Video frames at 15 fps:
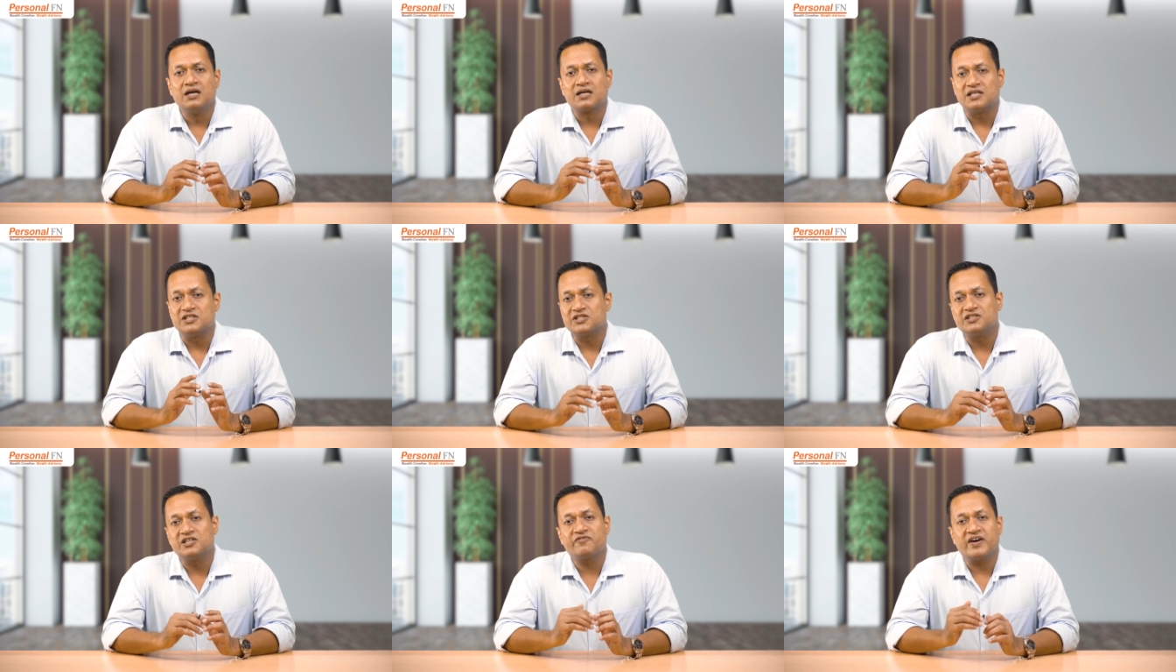
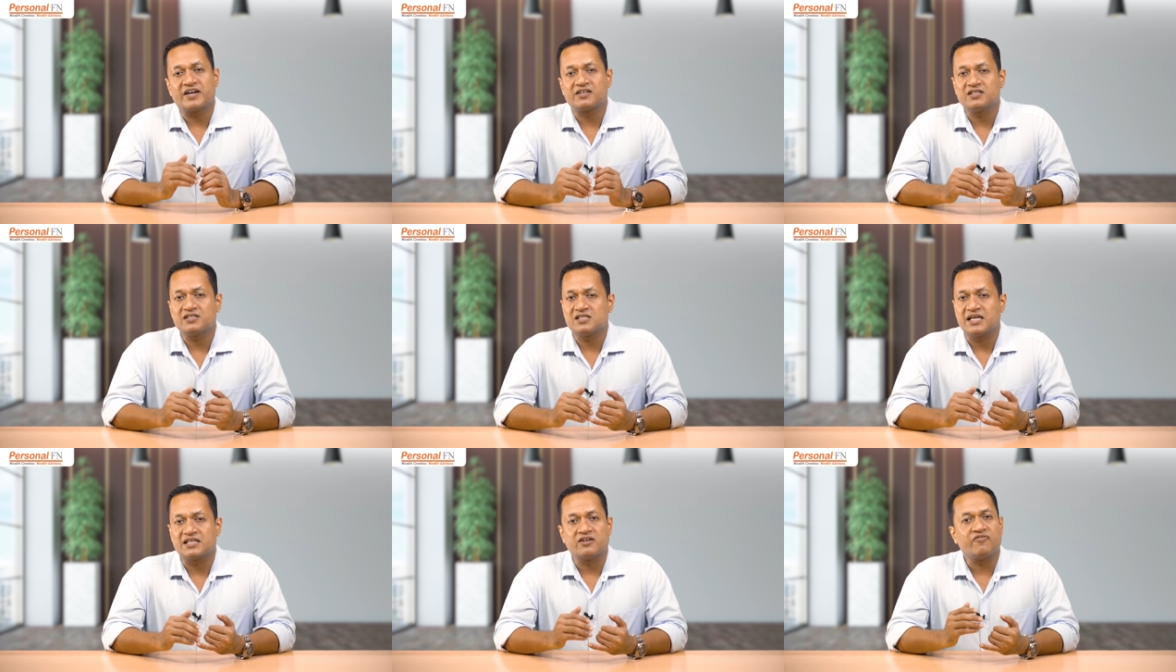considering
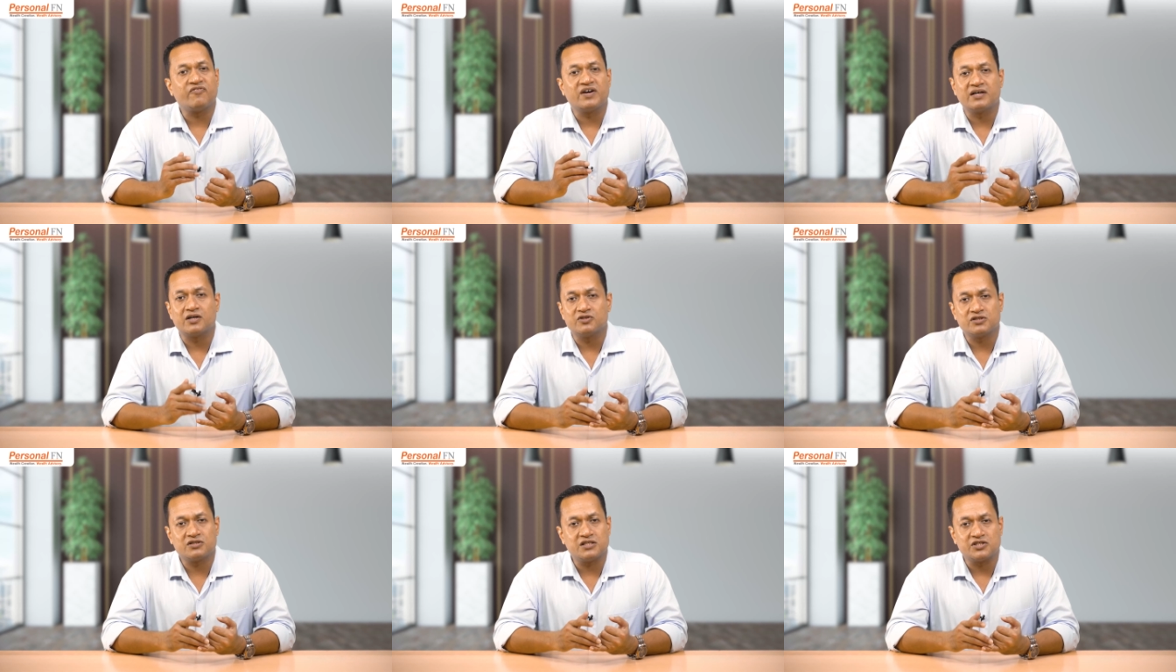factors like the fund
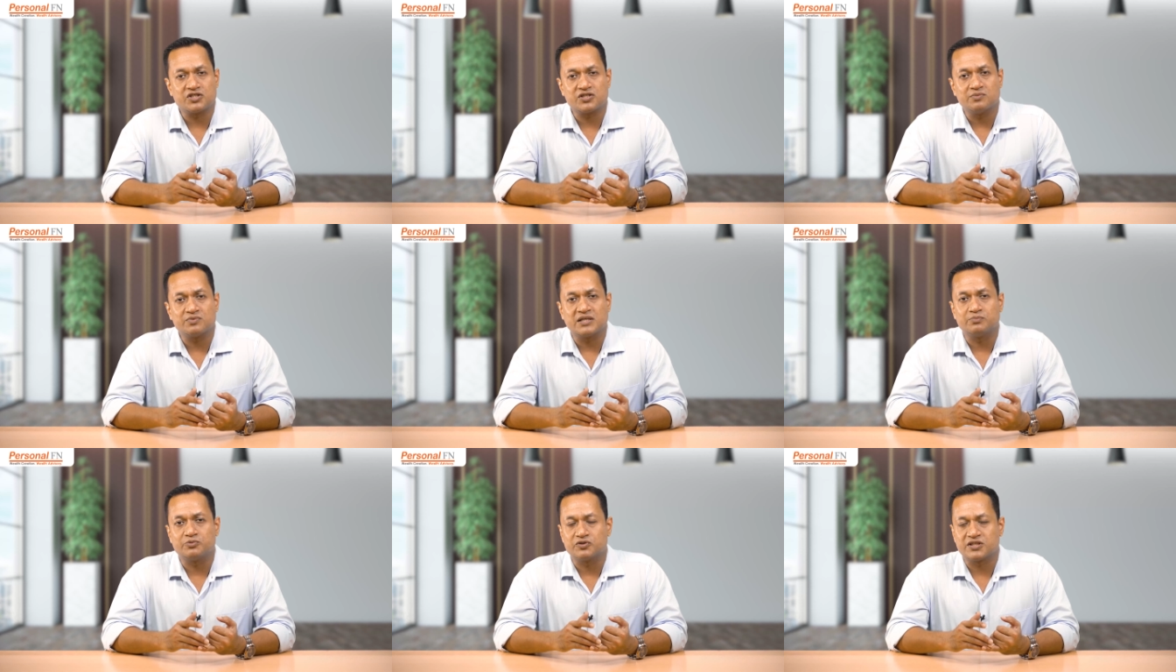house's
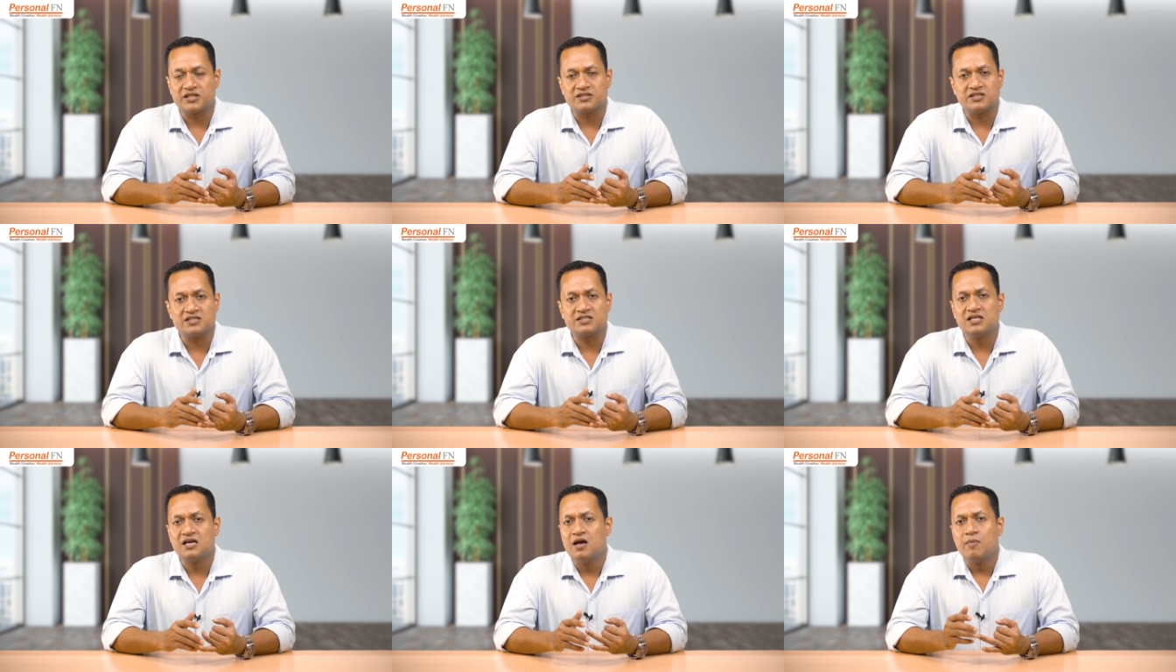systems and
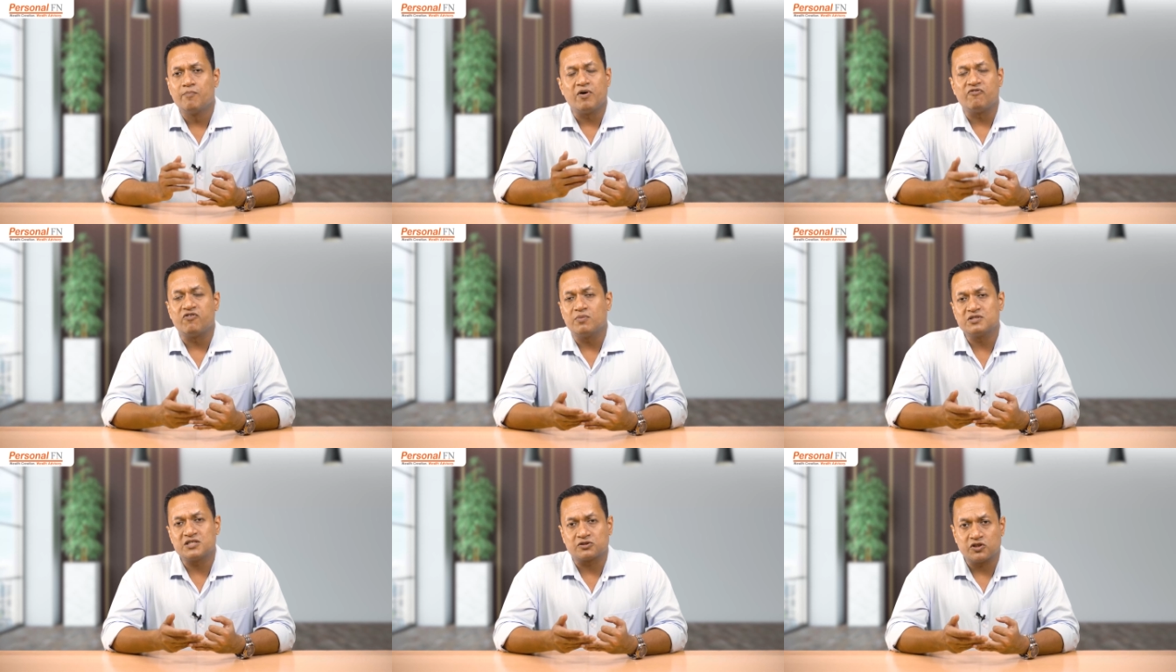processes,
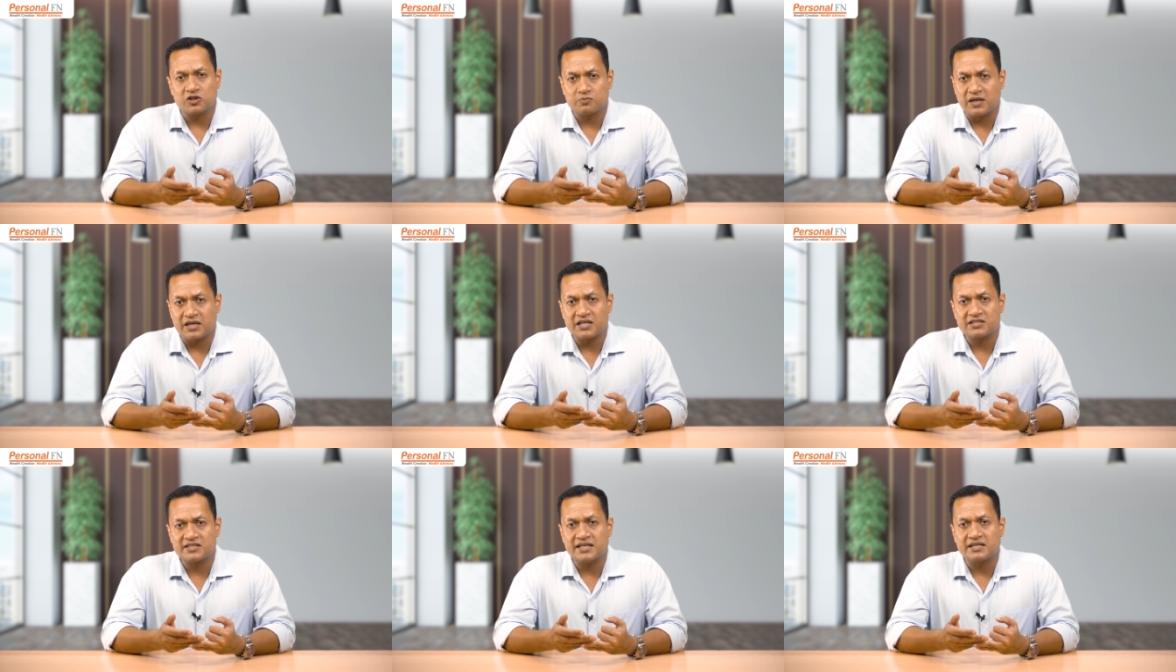performance across
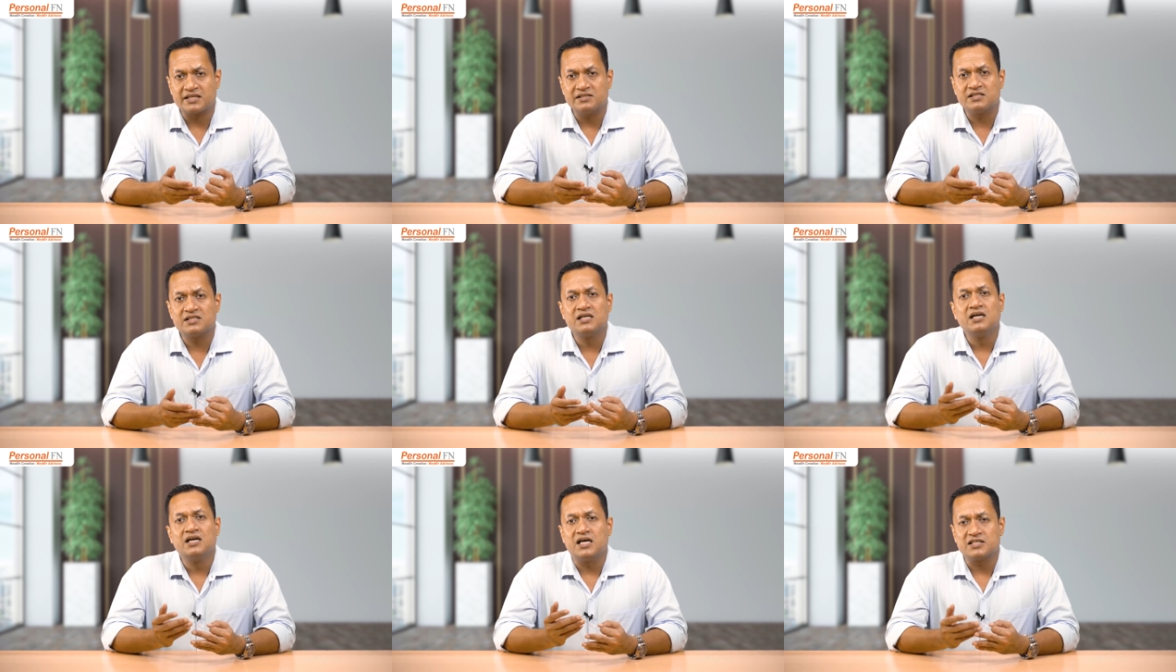market
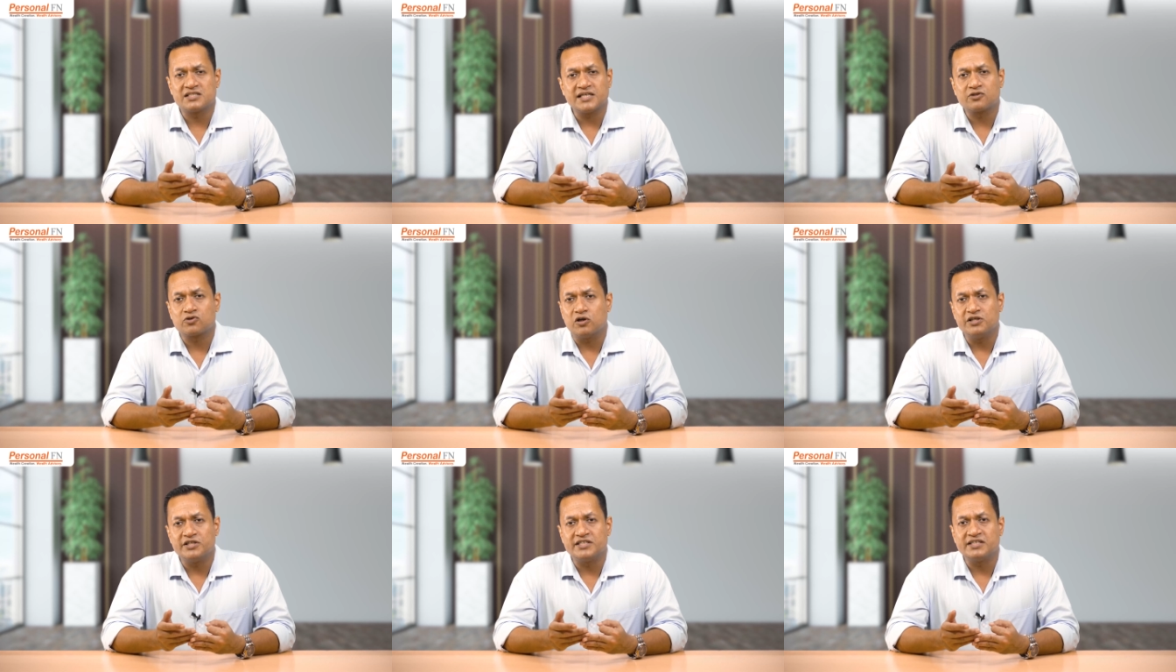cycles, asset
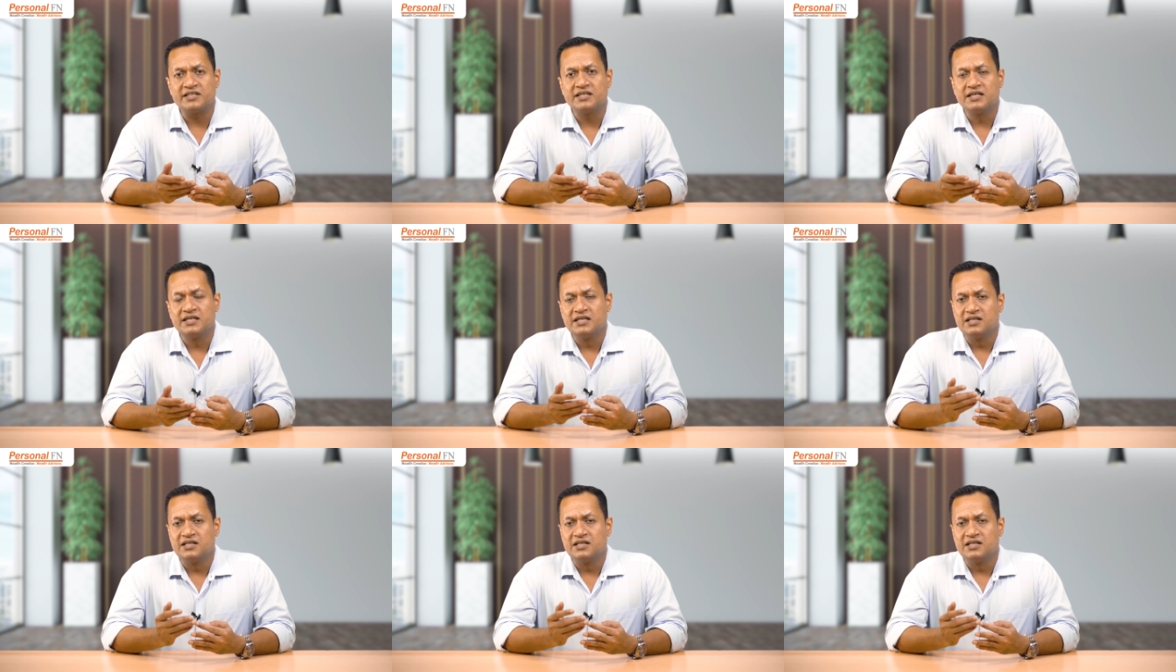quality,